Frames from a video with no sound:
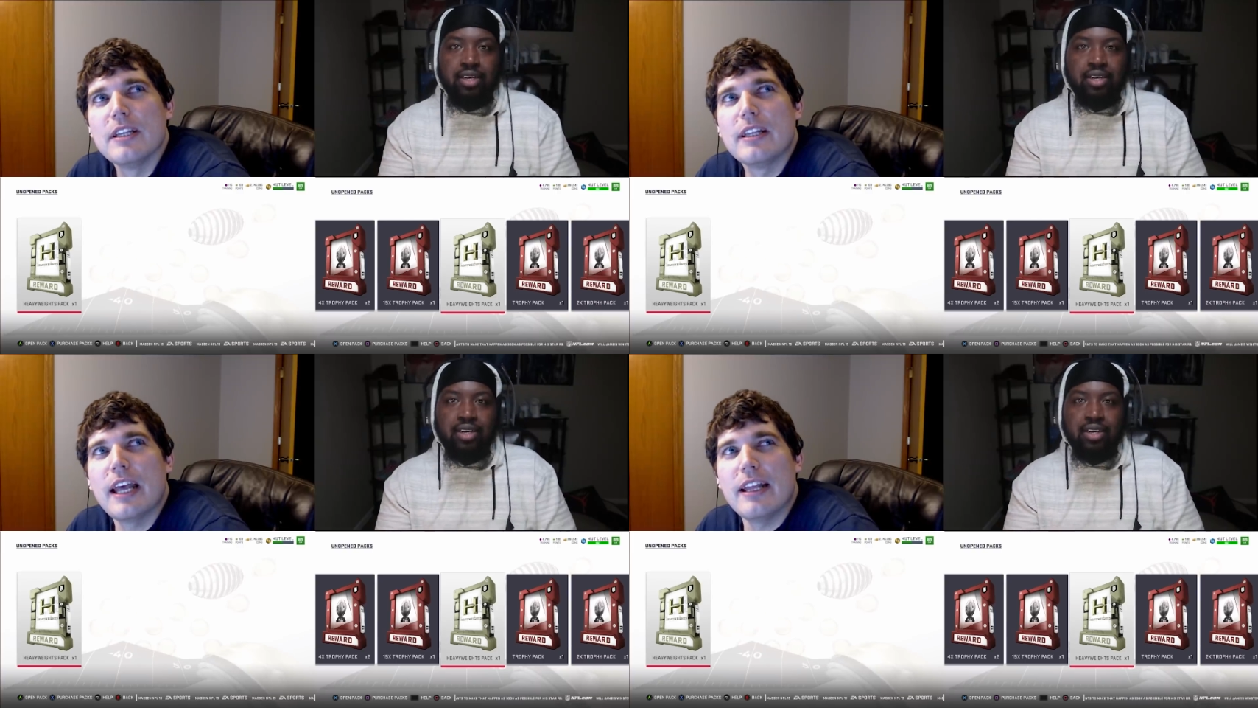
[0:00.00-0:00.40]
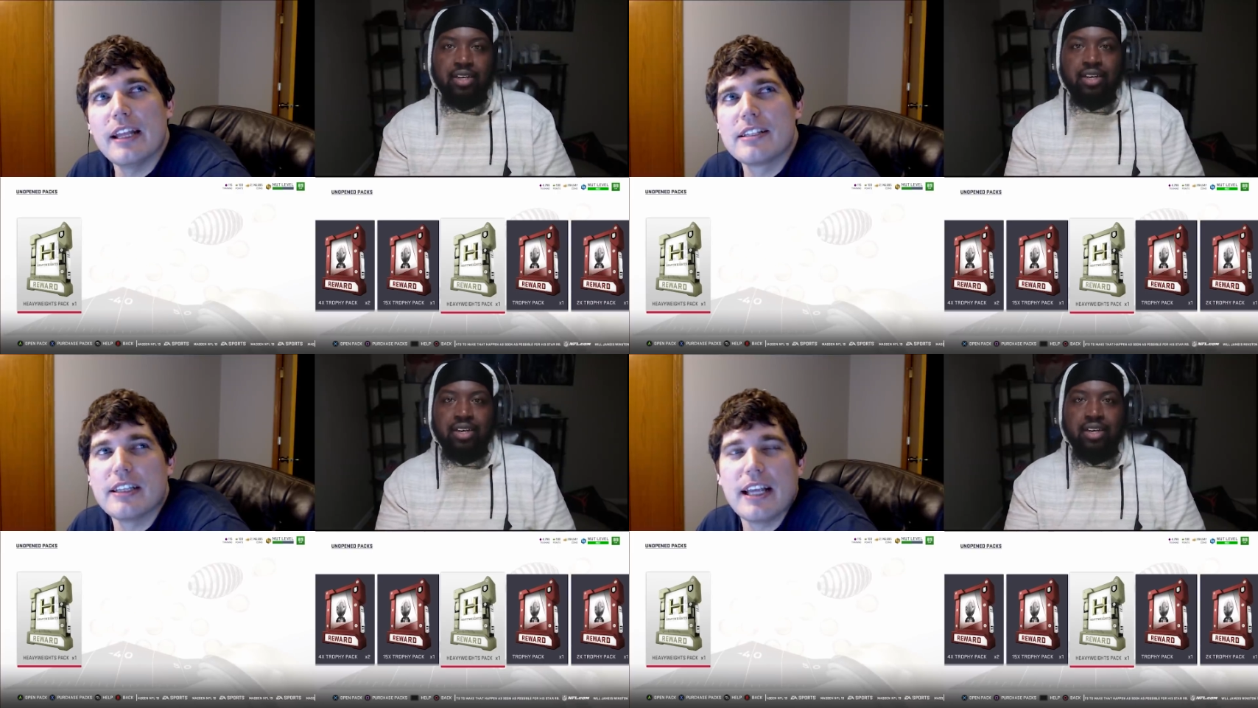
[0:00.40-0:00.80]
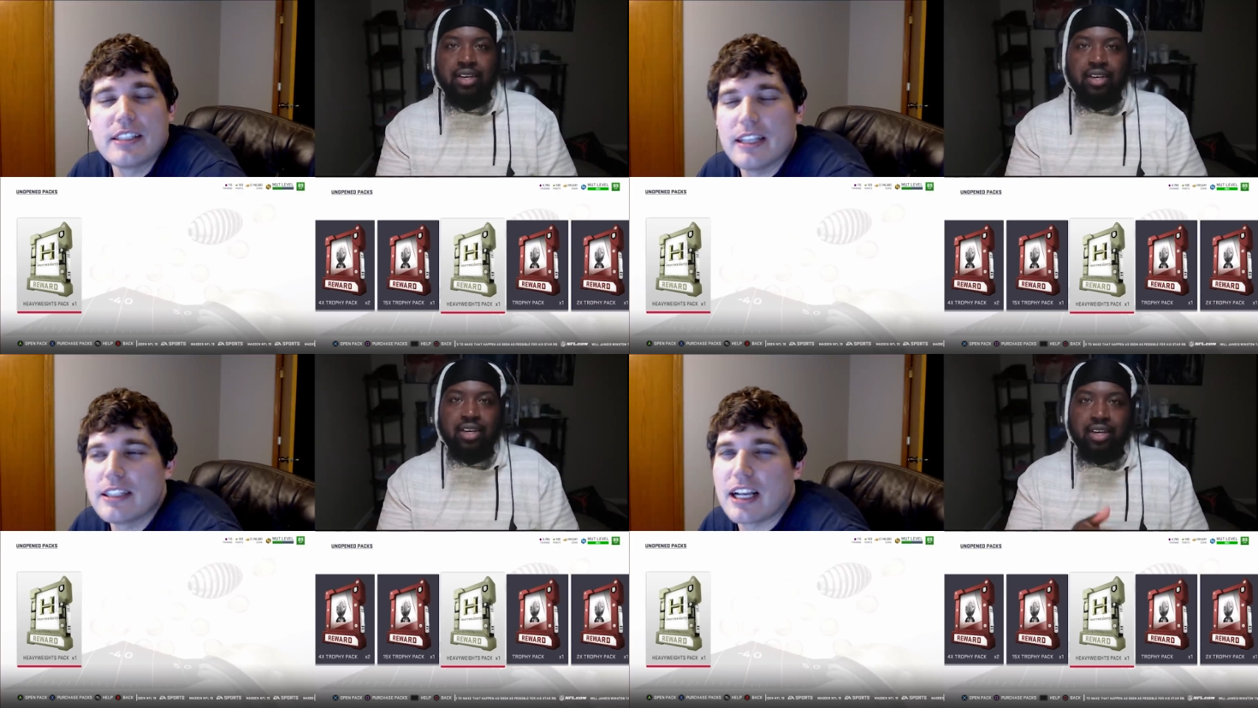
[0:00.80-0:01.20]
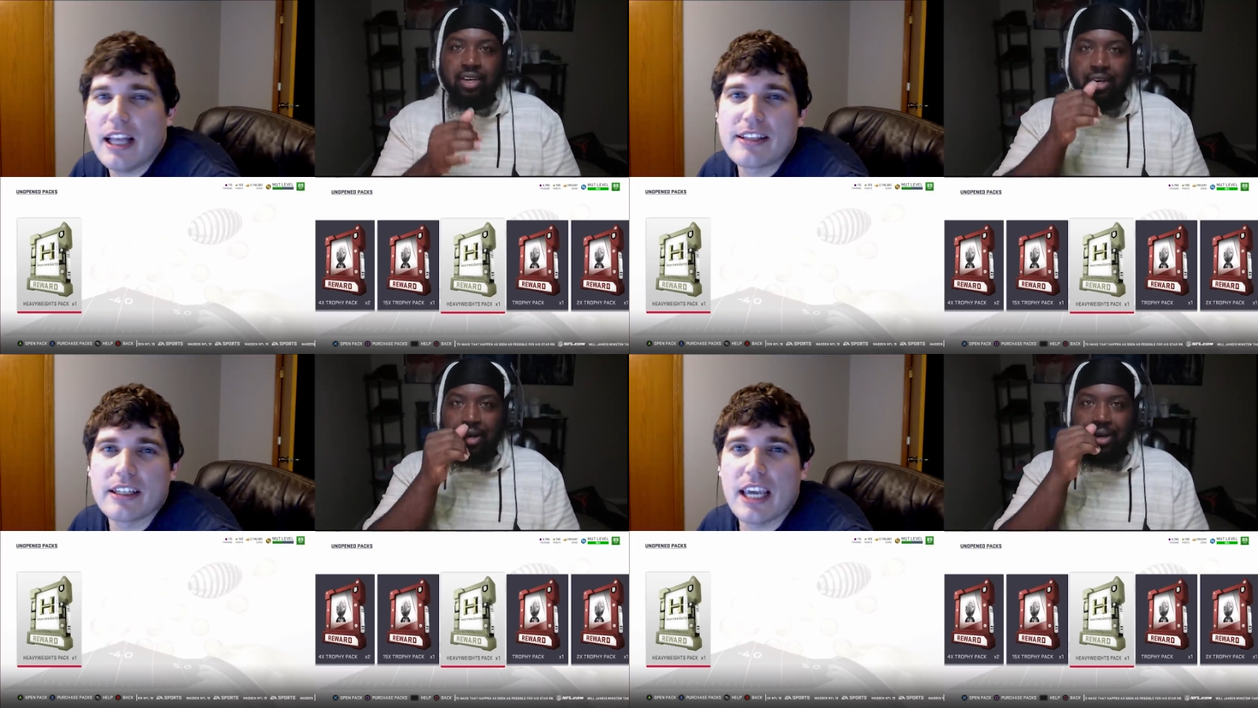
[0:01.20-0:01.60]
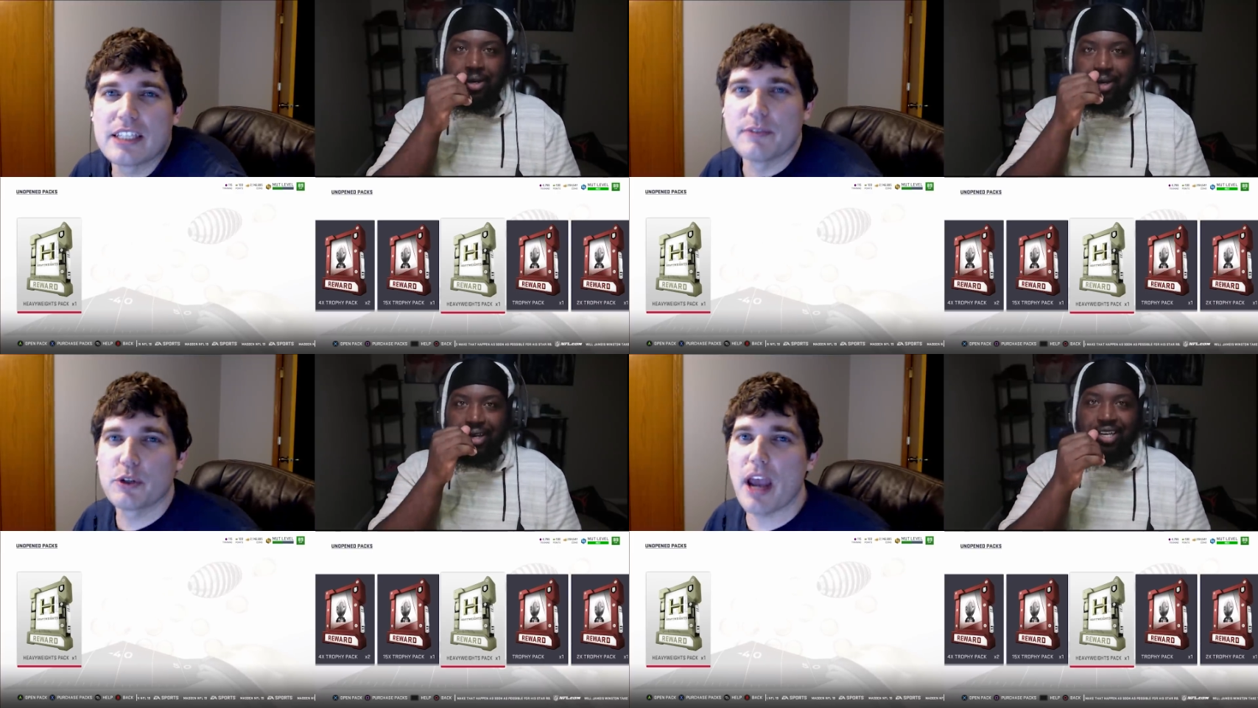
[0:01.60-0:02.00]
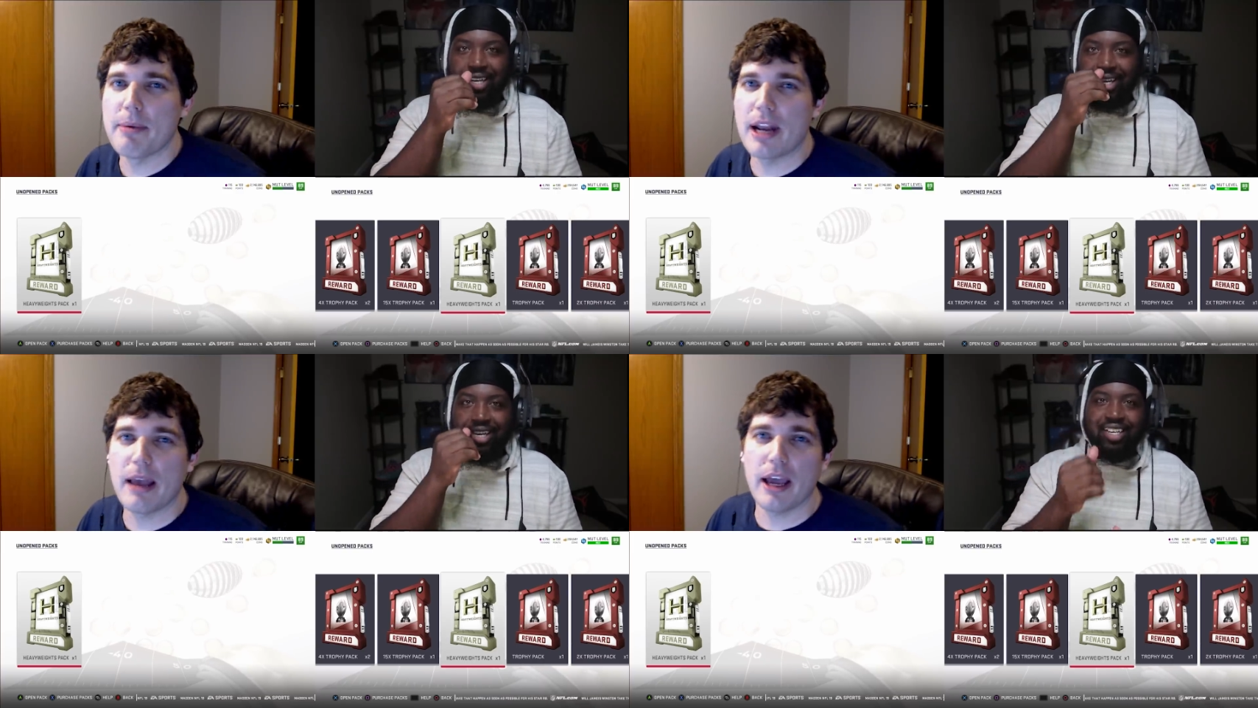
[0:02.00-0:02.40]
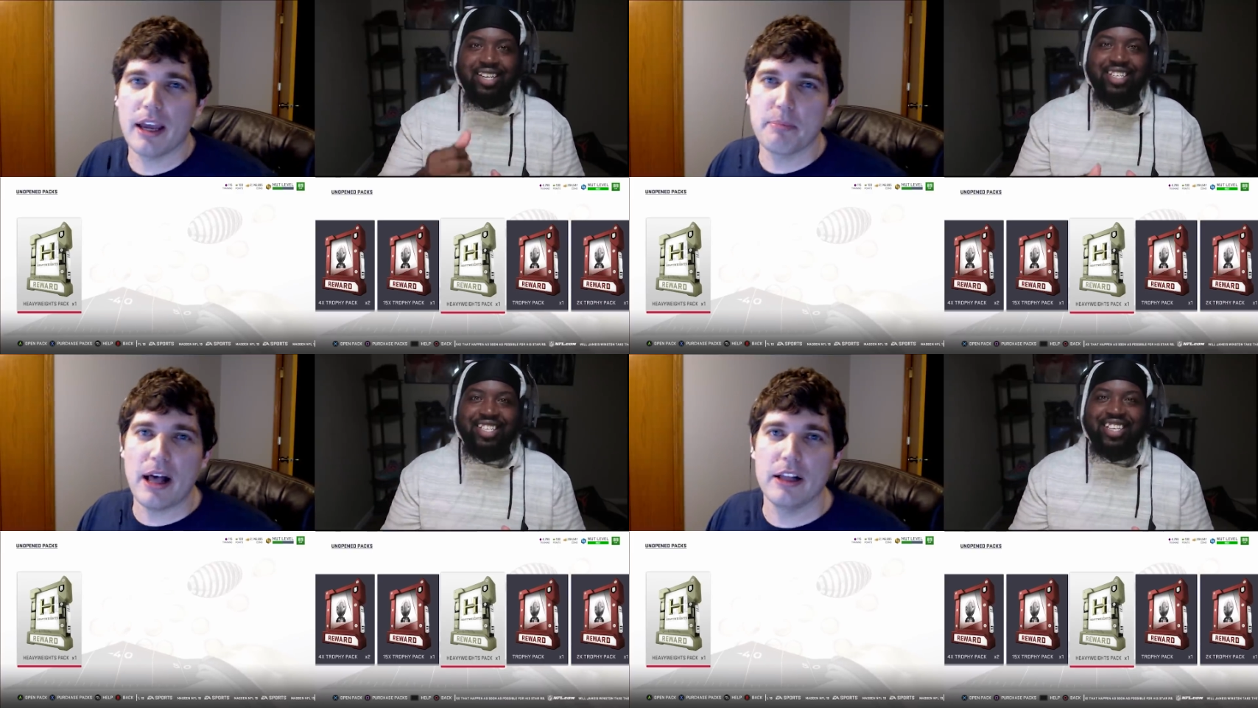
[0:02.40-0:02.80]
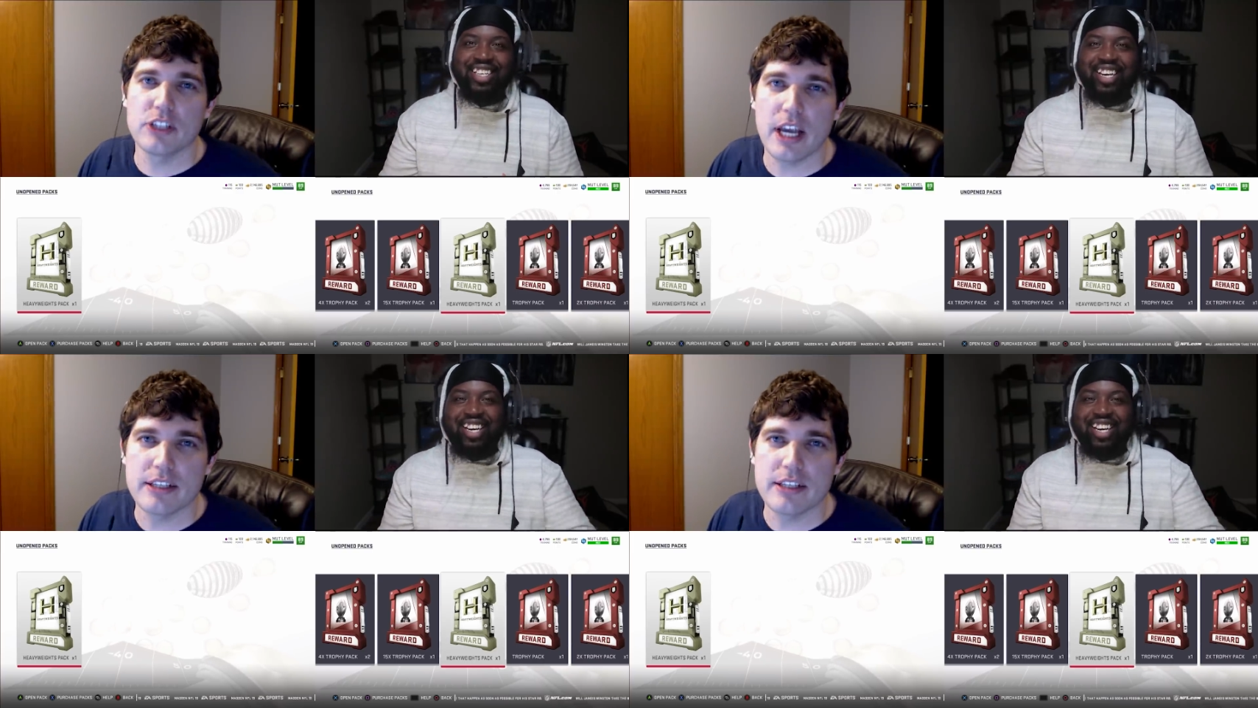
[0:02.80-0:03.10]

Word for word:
Speaker 1: that's that's that's a classic case of entrapment. I, I apologize,